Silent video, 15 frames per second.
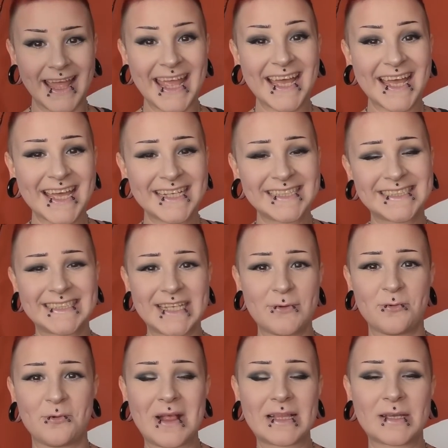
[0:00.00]
Hey guys,
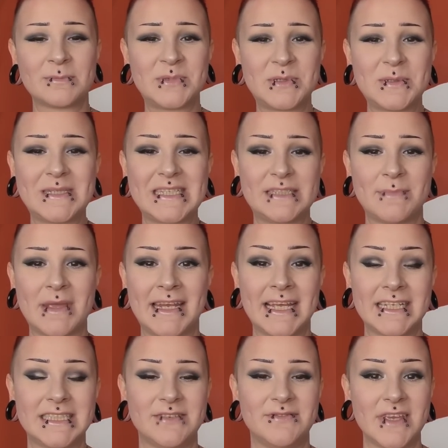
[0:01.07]
welcome to
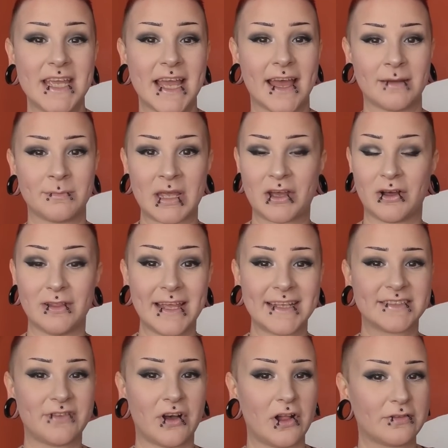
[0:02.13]
TezMania TV and my
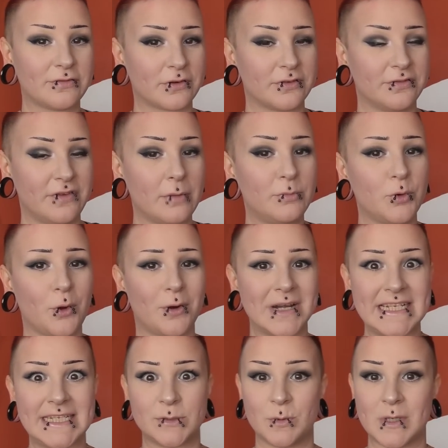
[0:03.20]
collective haul for
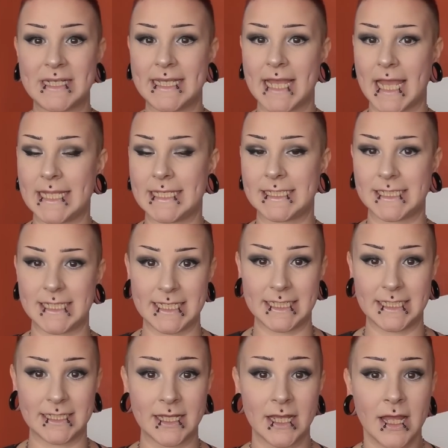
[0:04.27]
February
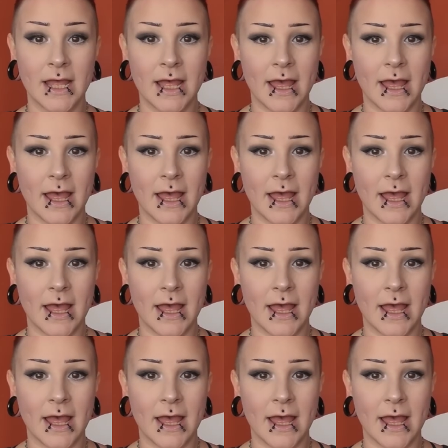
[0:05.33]
2018.